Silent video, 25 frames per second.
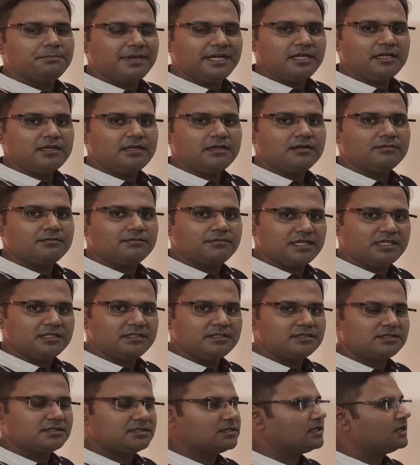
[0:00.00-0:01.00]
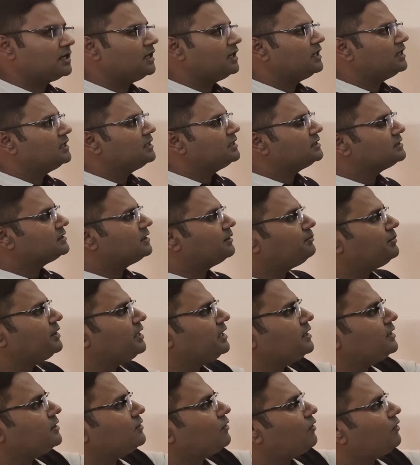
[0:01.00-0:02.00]
mean means the
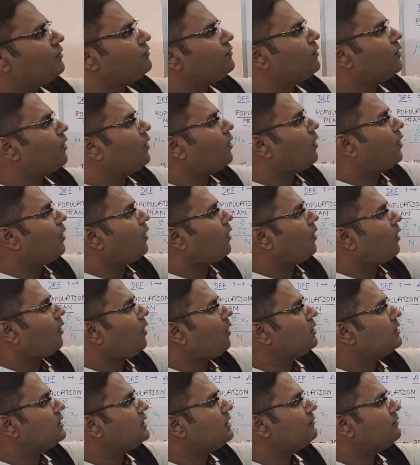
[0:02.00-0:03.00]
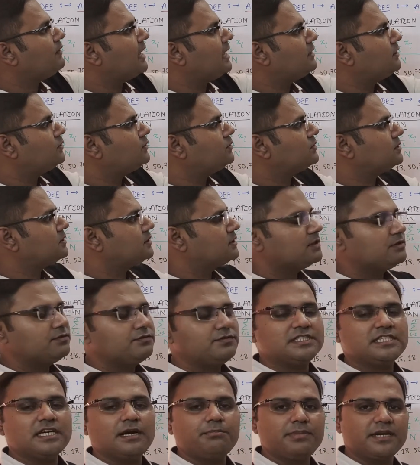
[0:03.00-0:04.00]
mean of all the values
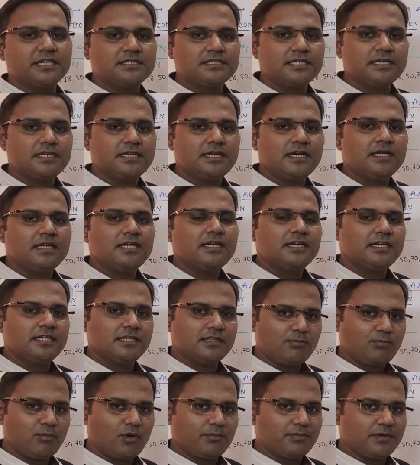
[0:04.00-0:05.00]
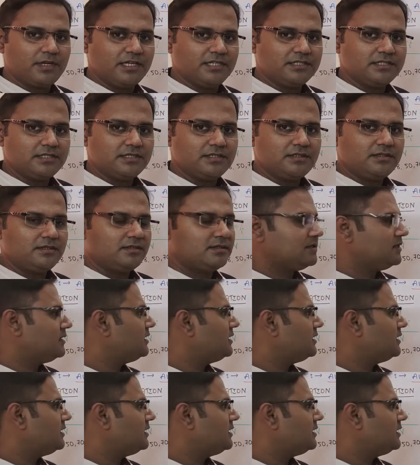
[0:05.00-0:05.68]
which are present in the population.